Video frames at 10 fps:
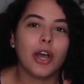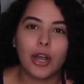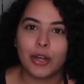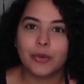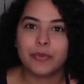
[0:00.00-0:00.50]

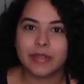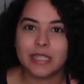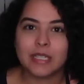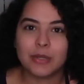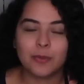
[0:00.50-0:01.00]

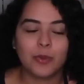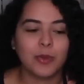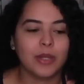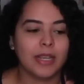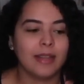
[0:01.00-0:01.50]

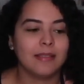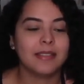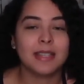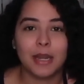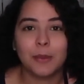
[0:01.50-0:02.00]
unreasonable and
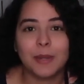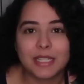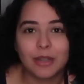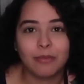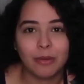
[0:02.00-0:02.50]
setting
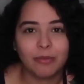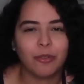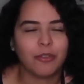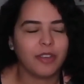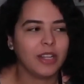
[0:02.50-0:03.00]
myself up
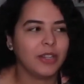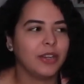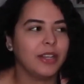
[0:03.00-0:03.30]
for failure,